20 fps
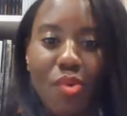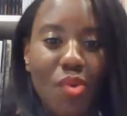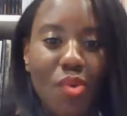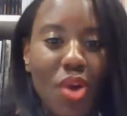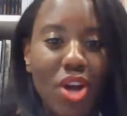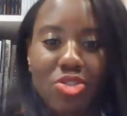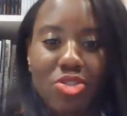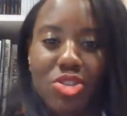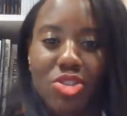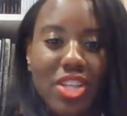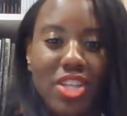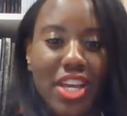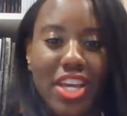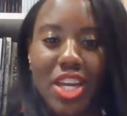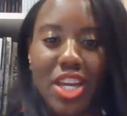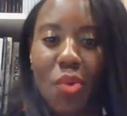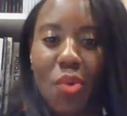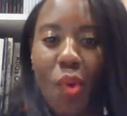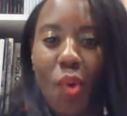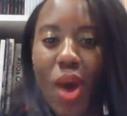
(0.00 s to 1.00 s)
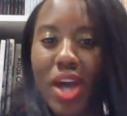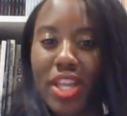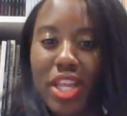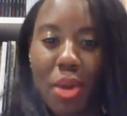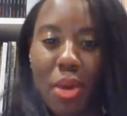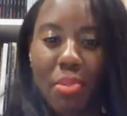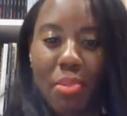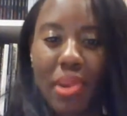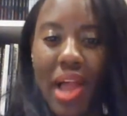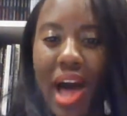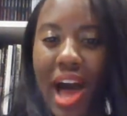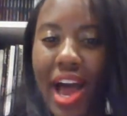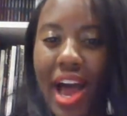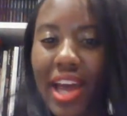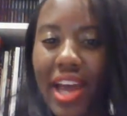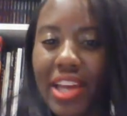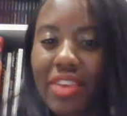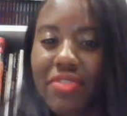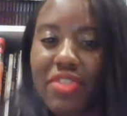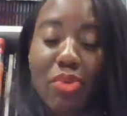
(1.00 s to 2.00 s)
understanding why they
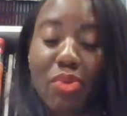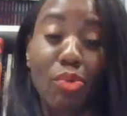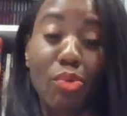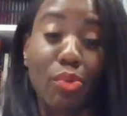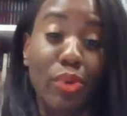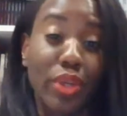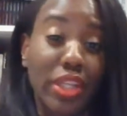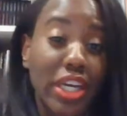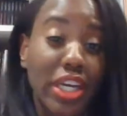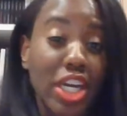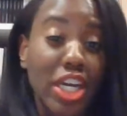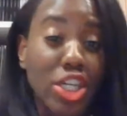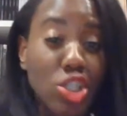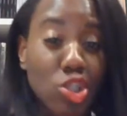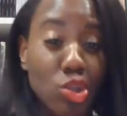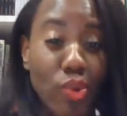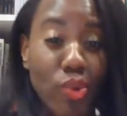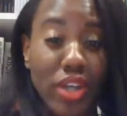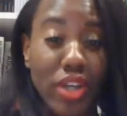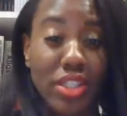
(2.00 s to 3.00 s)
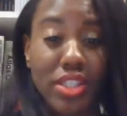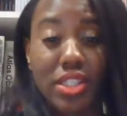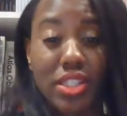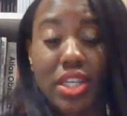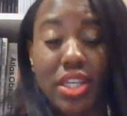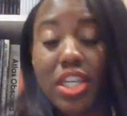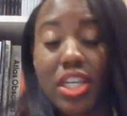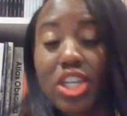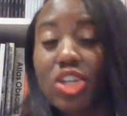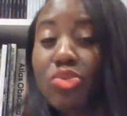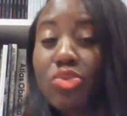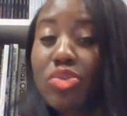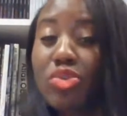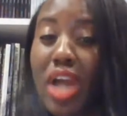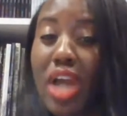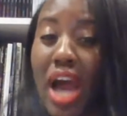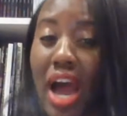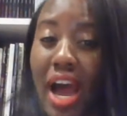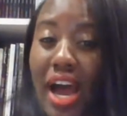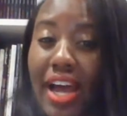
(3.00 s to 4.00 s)
applied, if they were really interested or
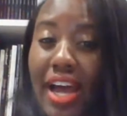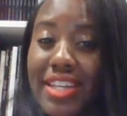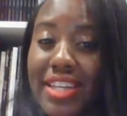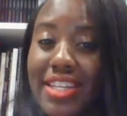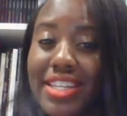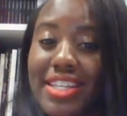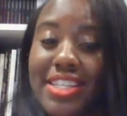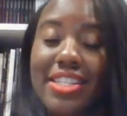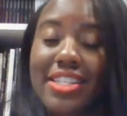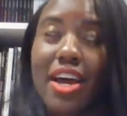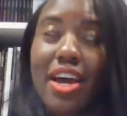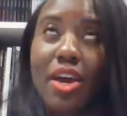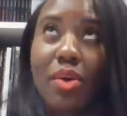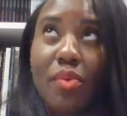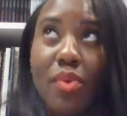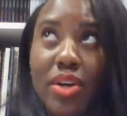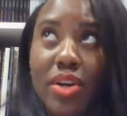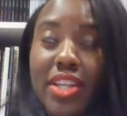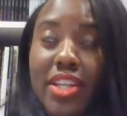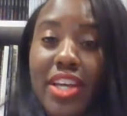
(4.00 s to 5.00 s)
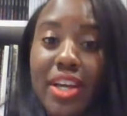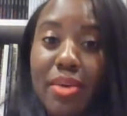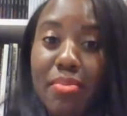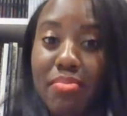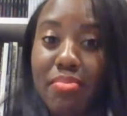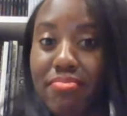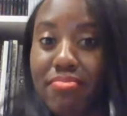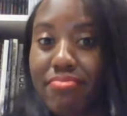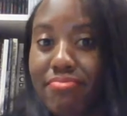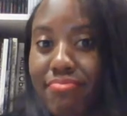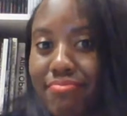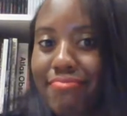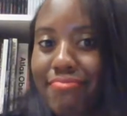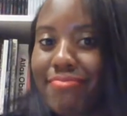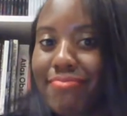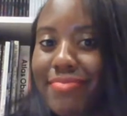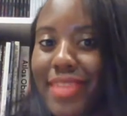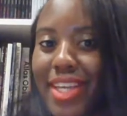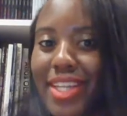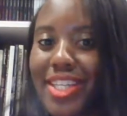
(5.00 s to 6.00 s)
not. And it's like, well, they
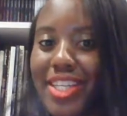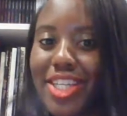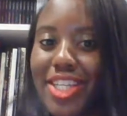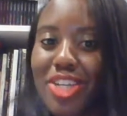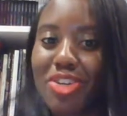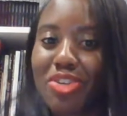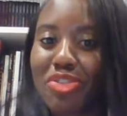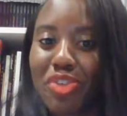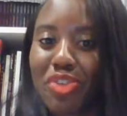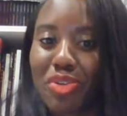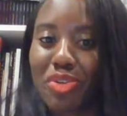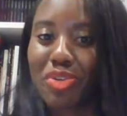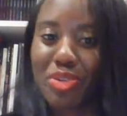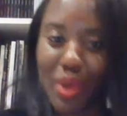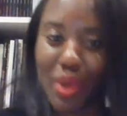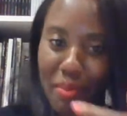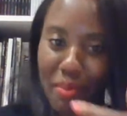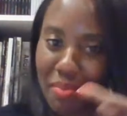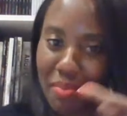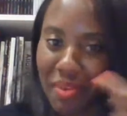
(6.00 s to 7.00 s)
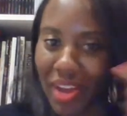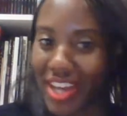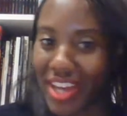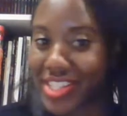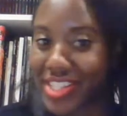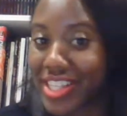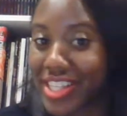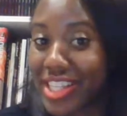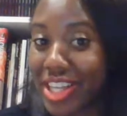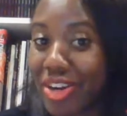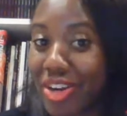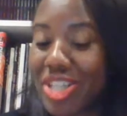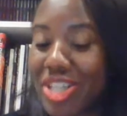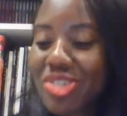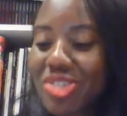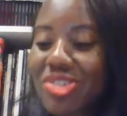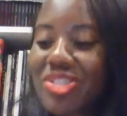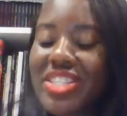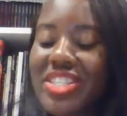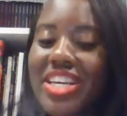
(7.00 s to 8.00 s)
did interview, so I'm guessing they're
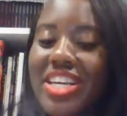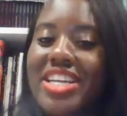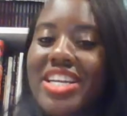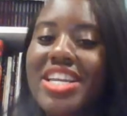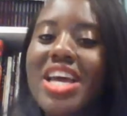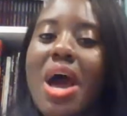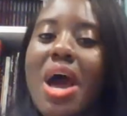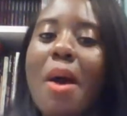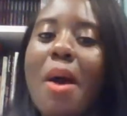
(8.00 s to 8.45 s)
interested.